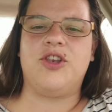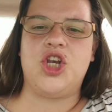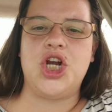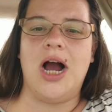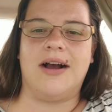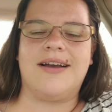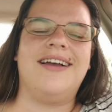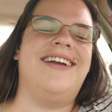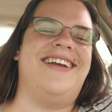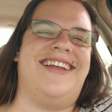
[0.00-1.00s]
chunk.
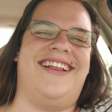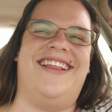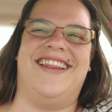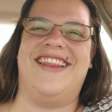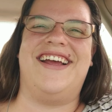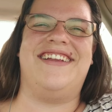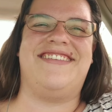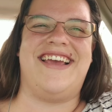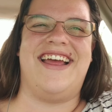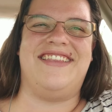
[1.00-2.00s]

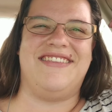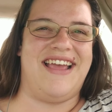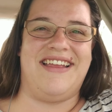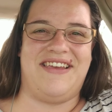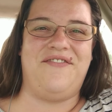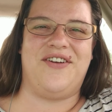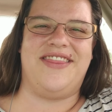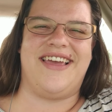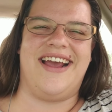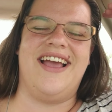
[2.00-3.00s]
It's
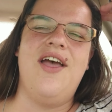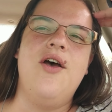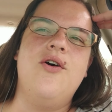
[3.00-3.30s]
everything.